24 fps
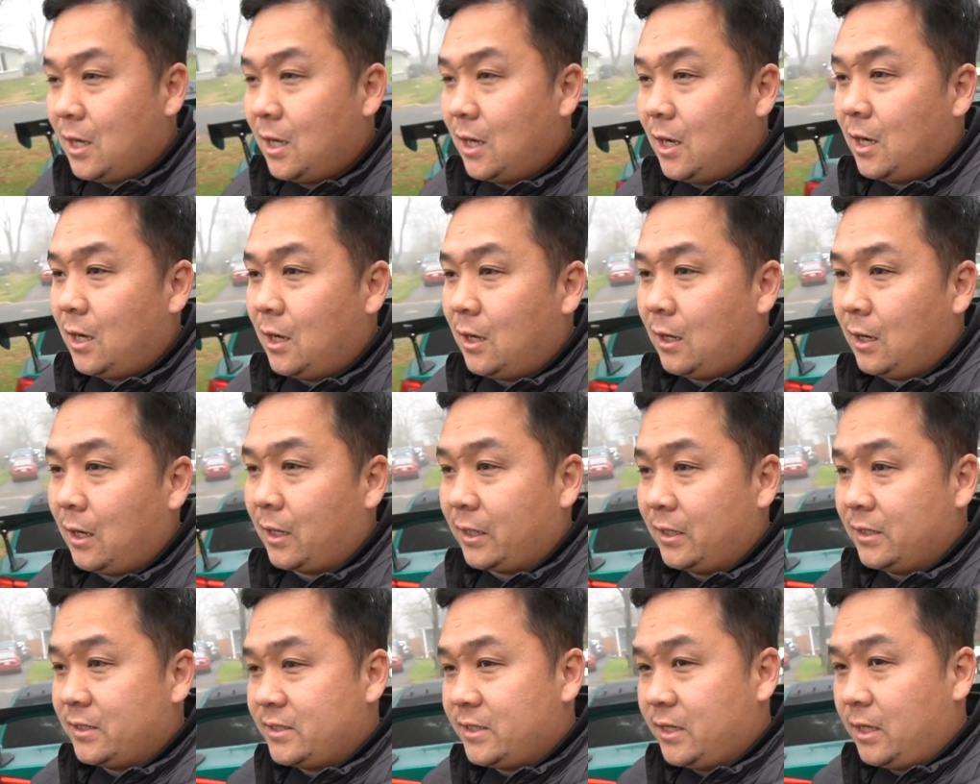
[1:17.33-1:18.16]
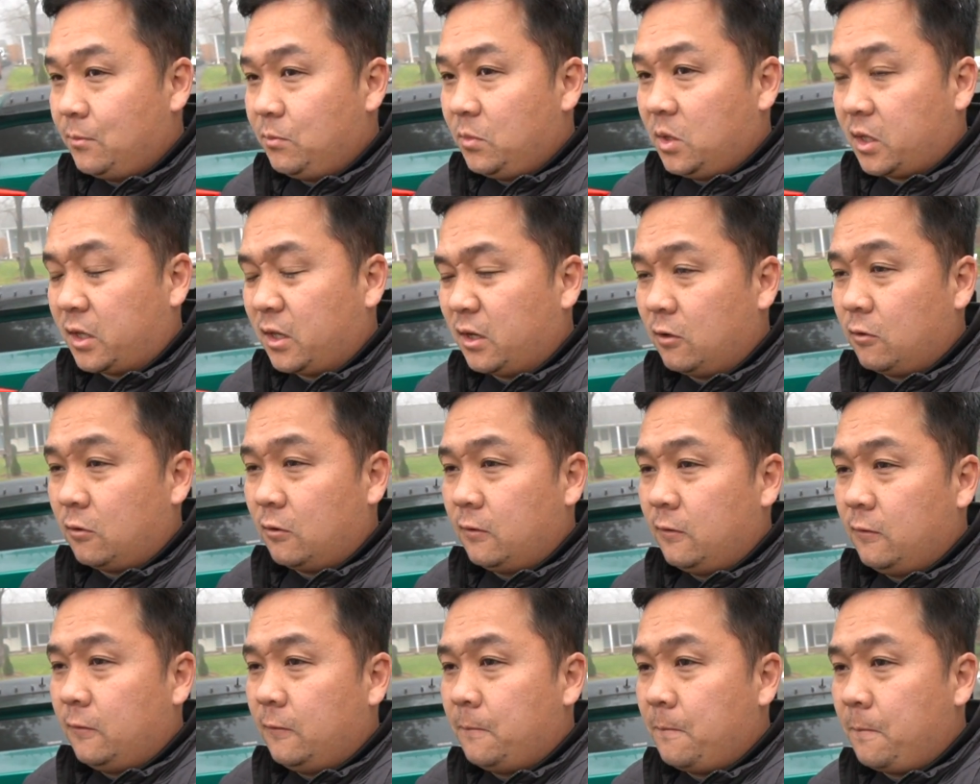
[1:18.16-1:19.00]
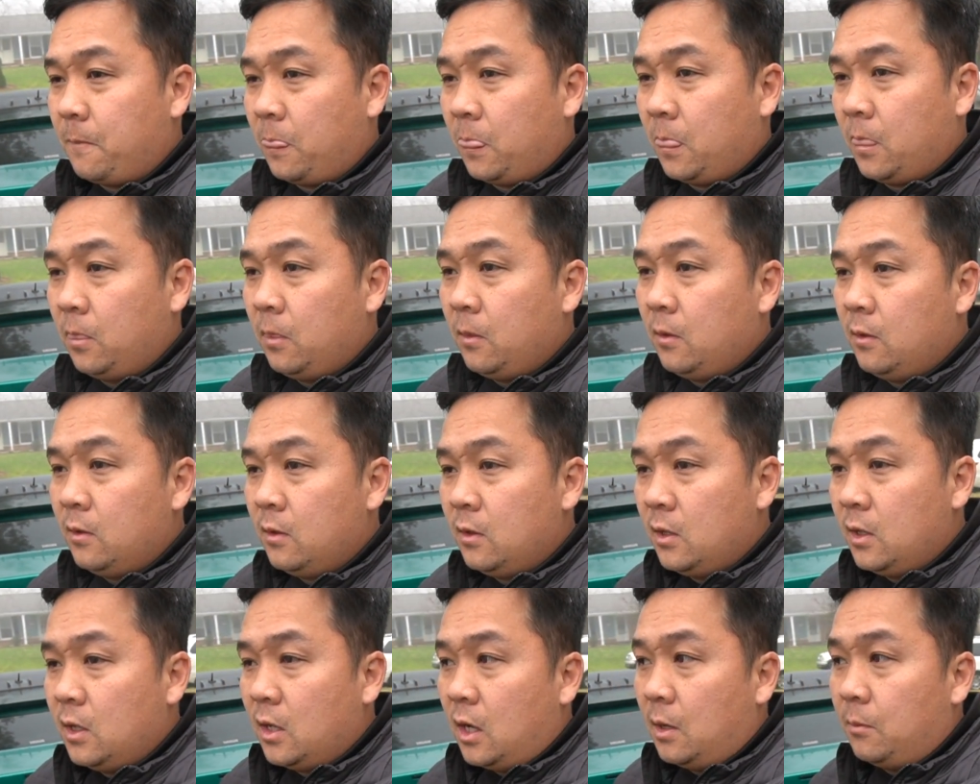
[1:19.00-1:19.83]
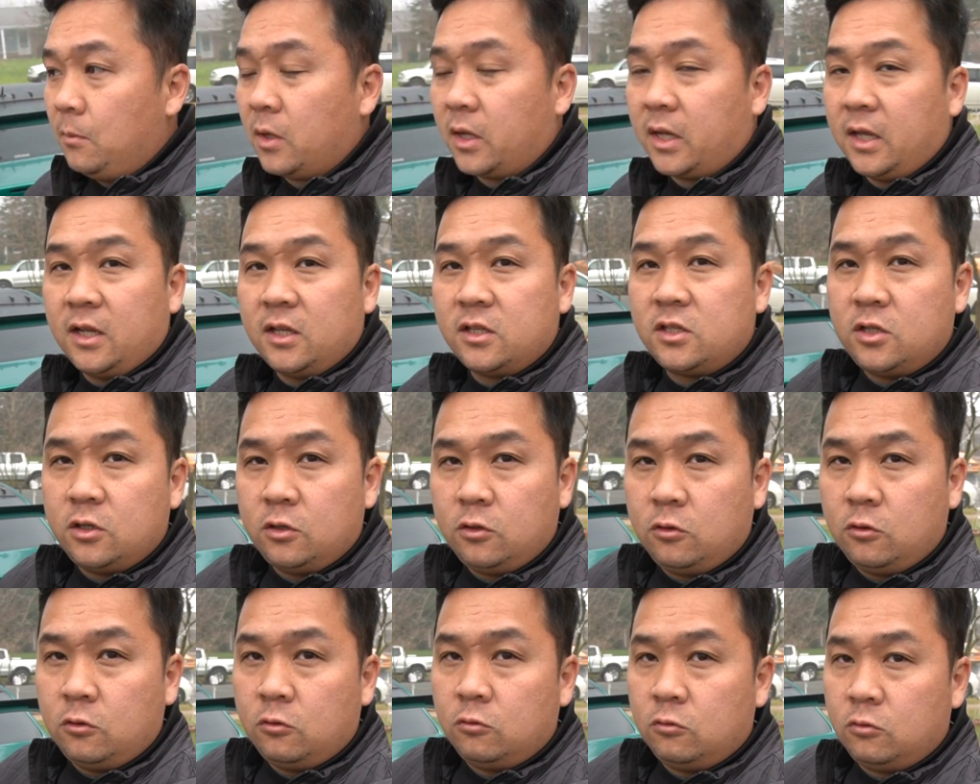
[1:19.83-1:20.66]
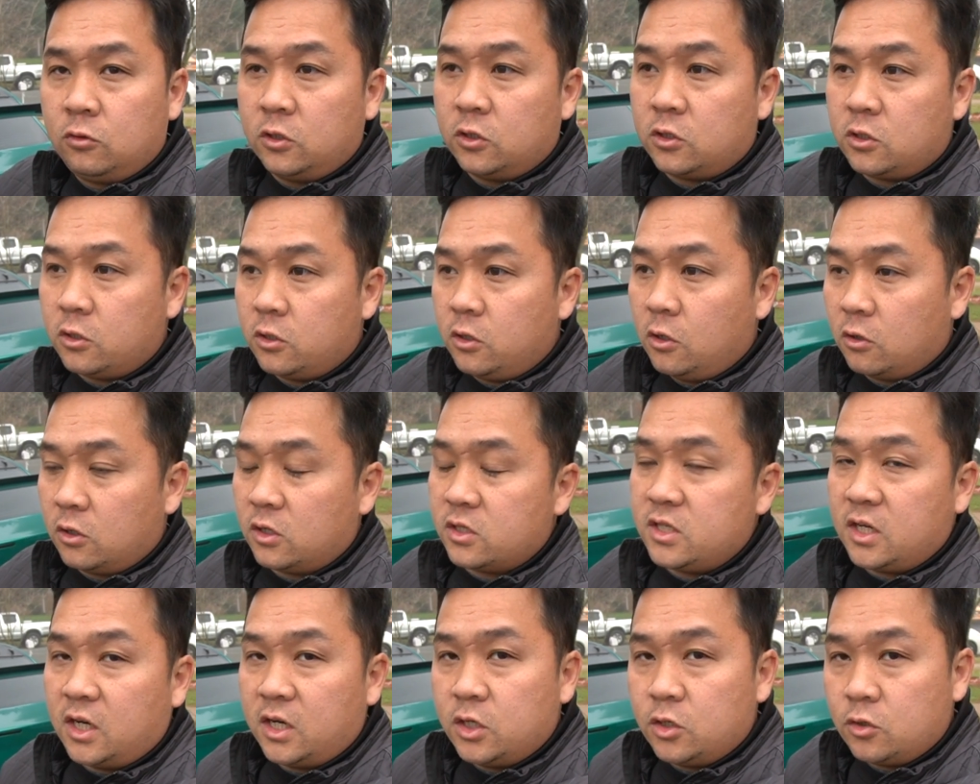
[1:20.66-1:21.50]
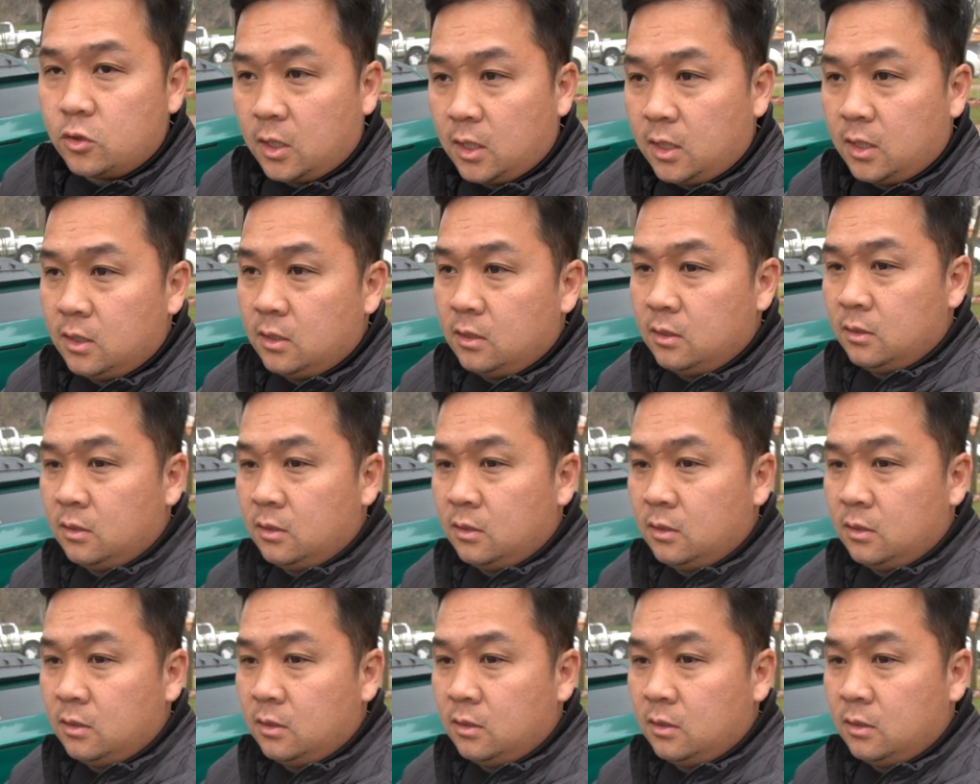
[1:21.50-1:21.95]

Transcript: Like I said, I'm looking into the Toyota Tundra,